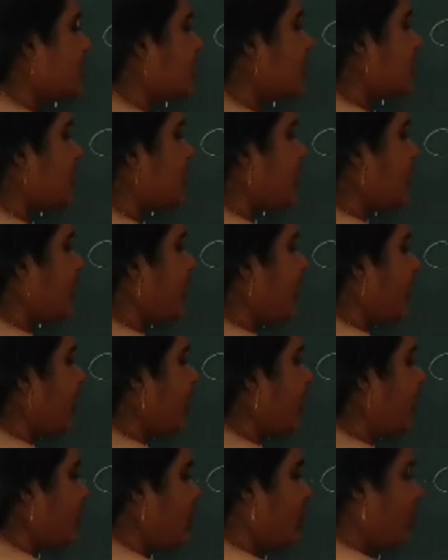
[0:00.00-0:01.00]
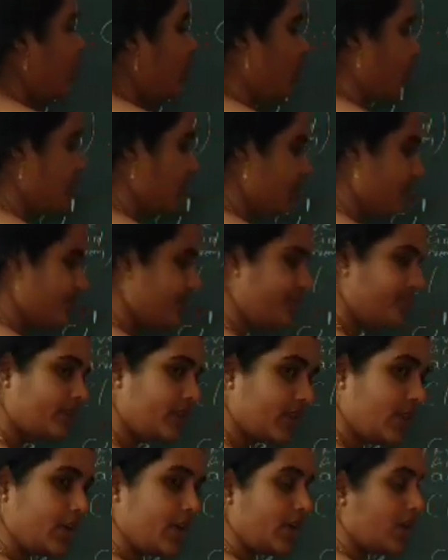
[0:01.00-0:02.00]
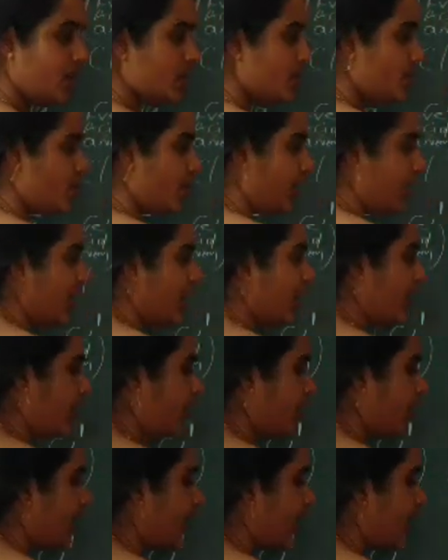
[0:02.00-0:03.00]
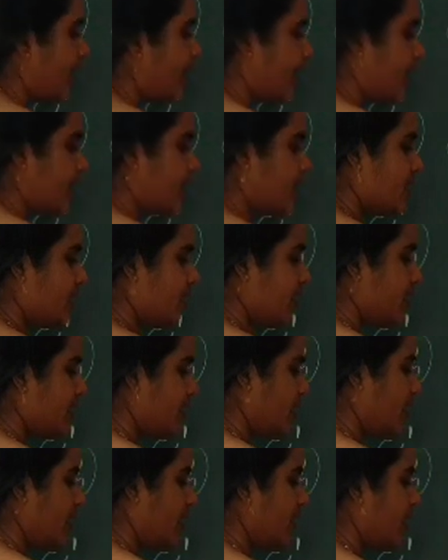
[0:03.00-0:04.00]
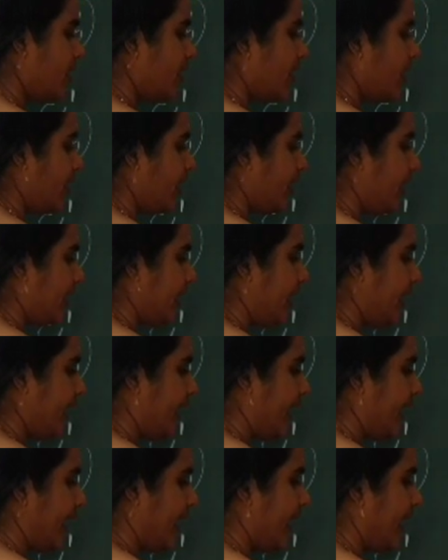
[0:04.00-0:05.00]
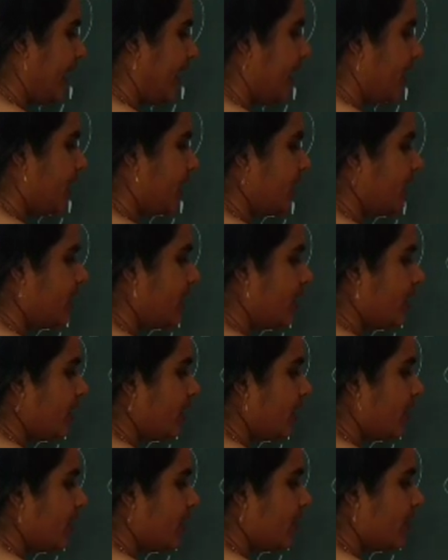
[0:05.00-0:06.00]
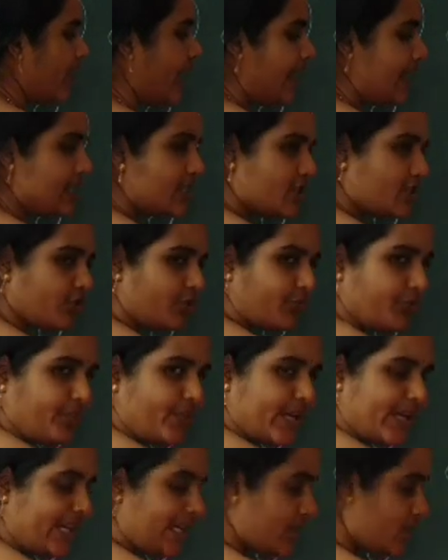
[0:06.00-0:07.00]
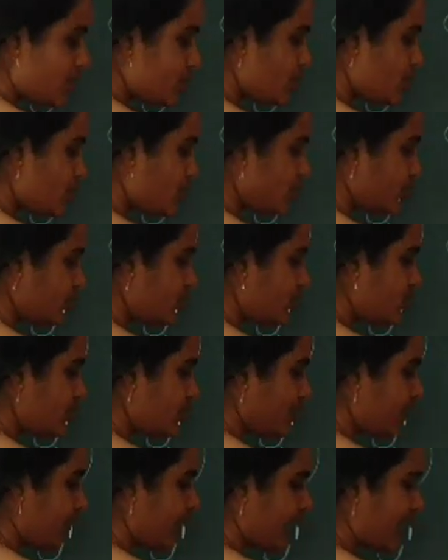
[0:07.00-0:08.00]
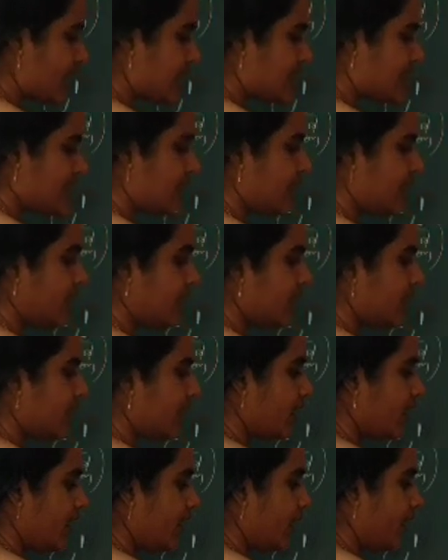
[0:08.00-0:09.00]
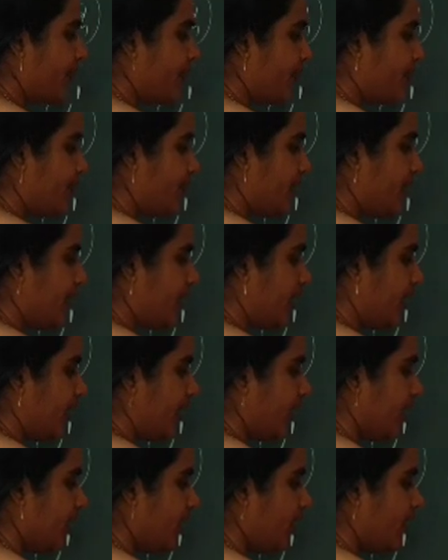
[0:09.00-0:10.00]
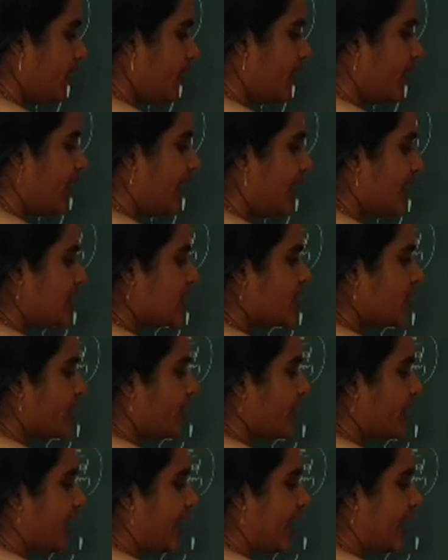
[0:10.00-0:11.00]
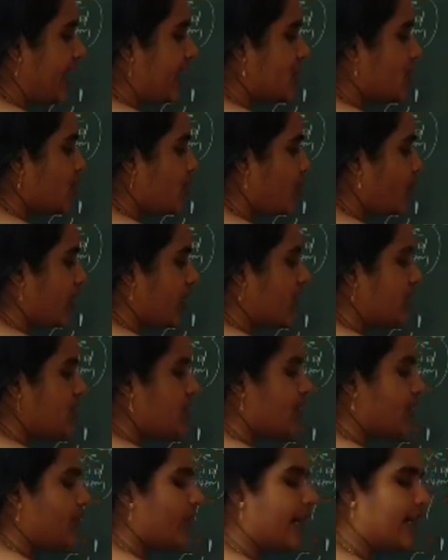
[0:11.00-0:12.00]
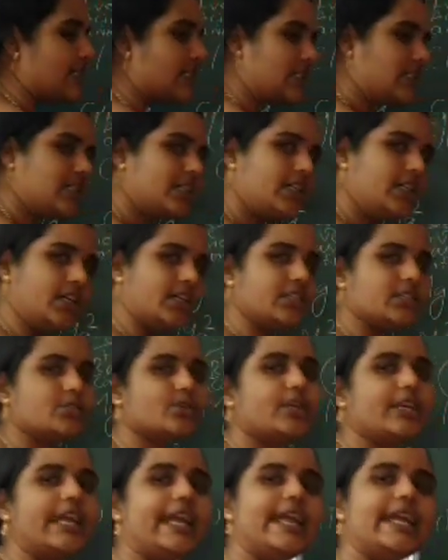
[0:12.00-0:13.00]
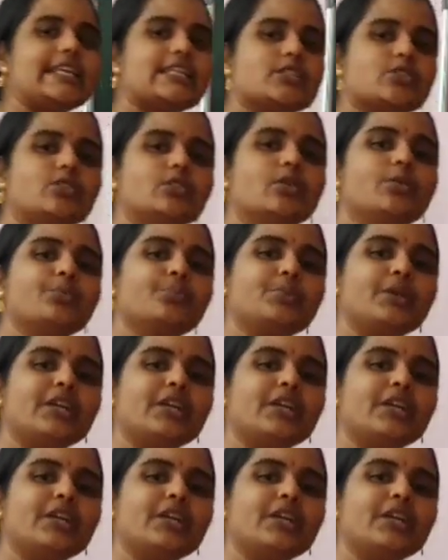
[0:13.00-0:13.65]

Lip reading: CaO. So here what happens? A, valency of B is 2. So you write it here. B, valency of A is 1. So you write it here. So A to